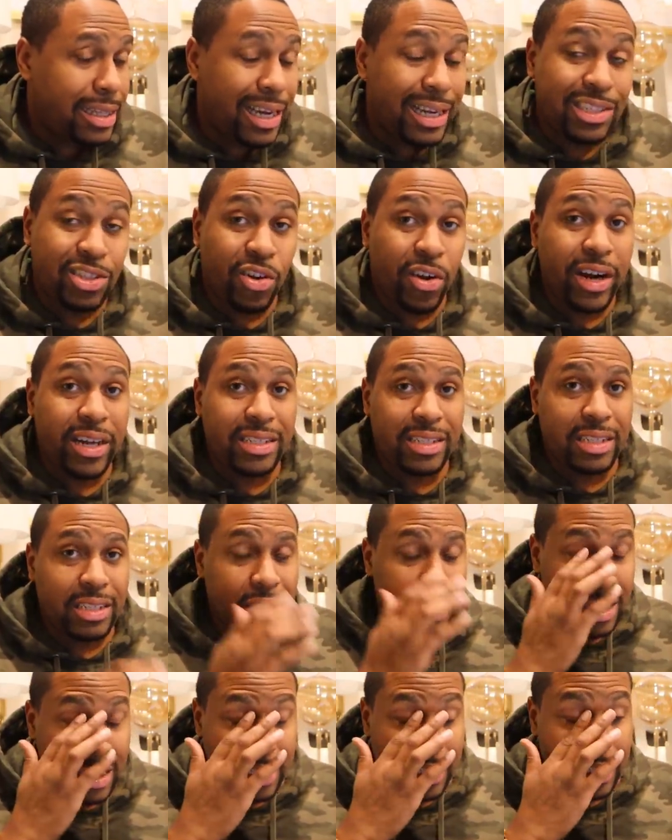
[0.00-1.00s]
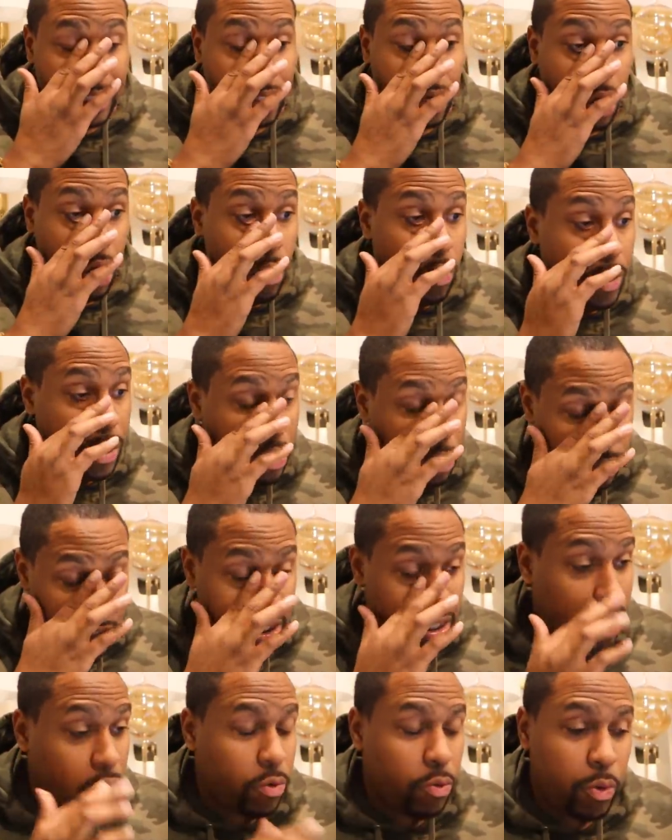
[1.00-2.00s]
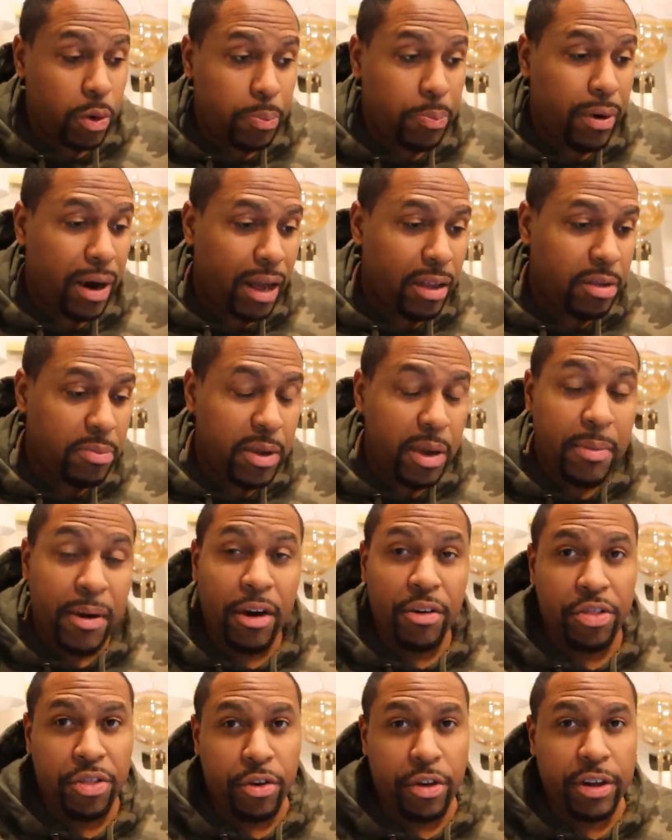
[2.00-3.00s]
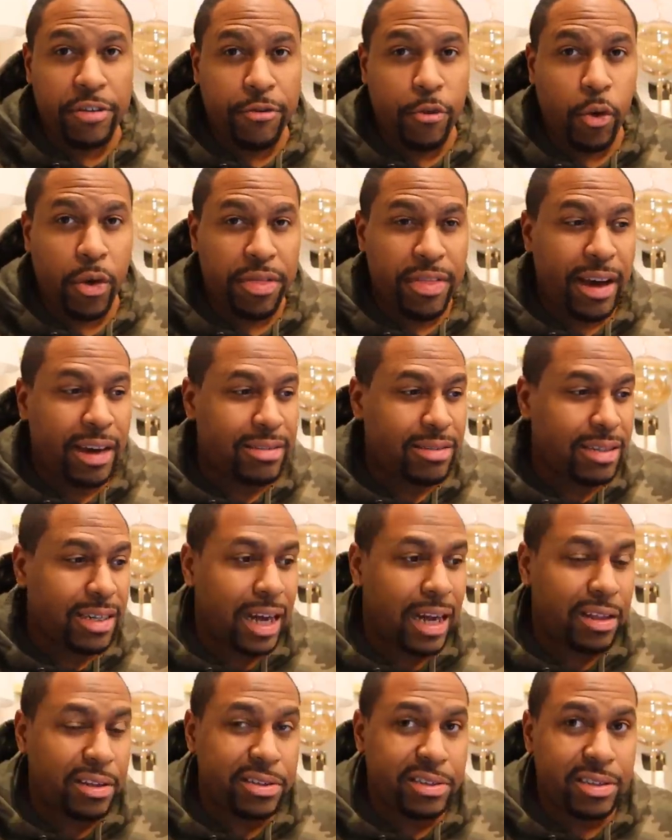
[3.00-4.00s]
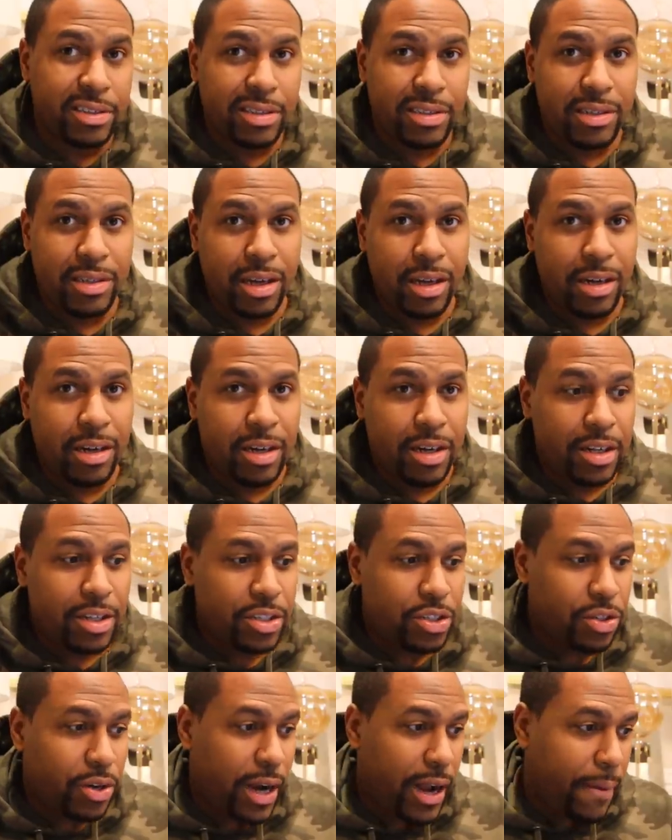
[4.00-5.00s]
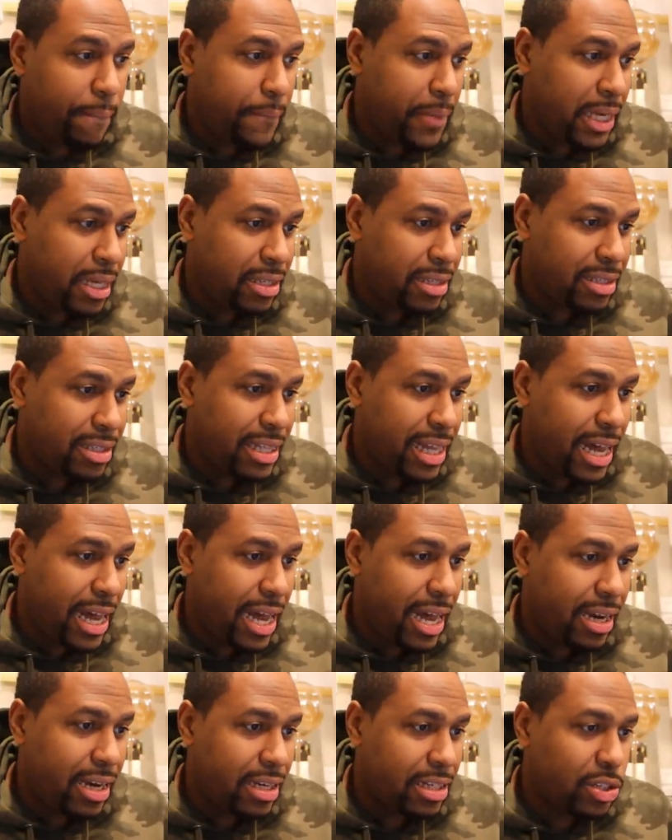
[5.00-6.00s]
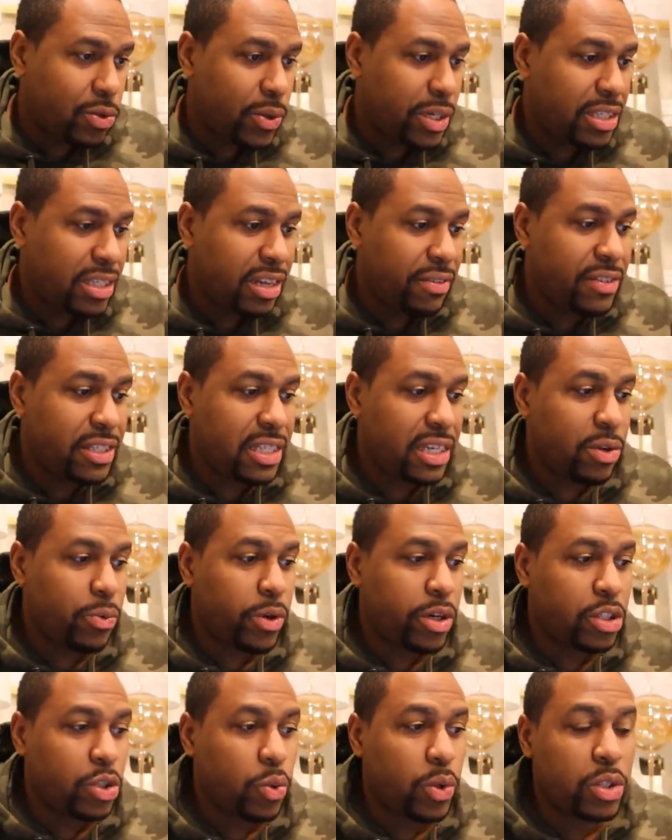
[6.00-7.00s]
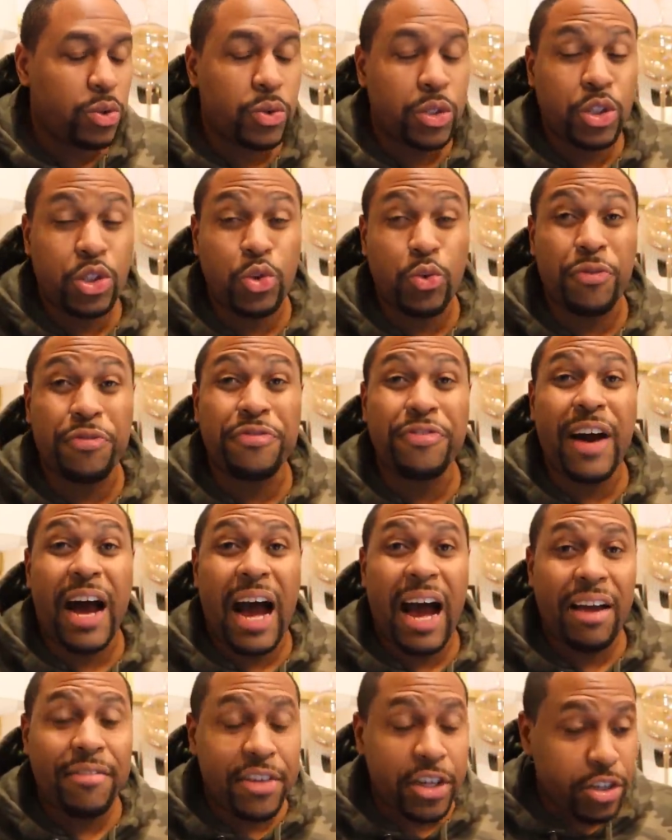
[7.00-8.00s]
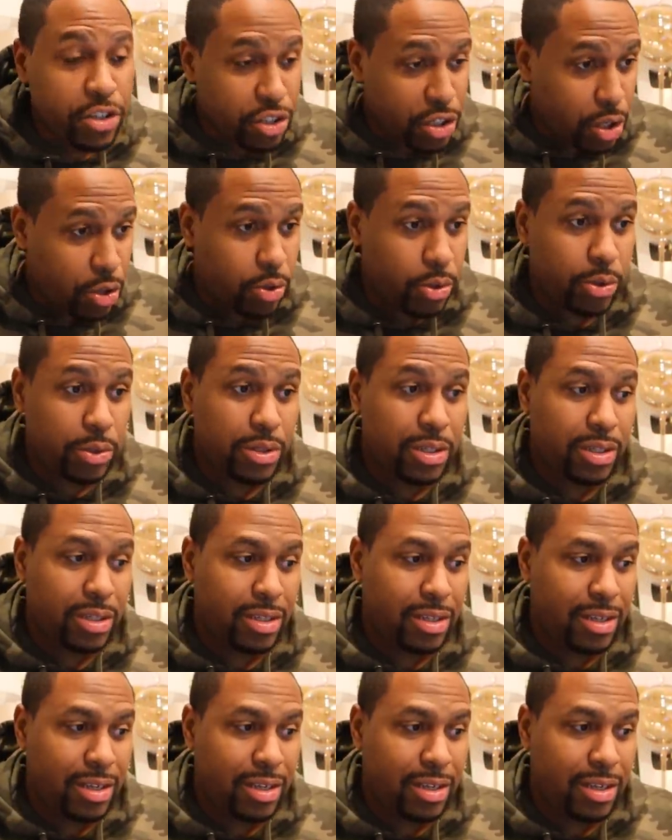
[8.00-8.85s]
That's crazy, because this car window sticker would probably be about $34,000. So that means that a 2017, we're in 2022, 5 years old,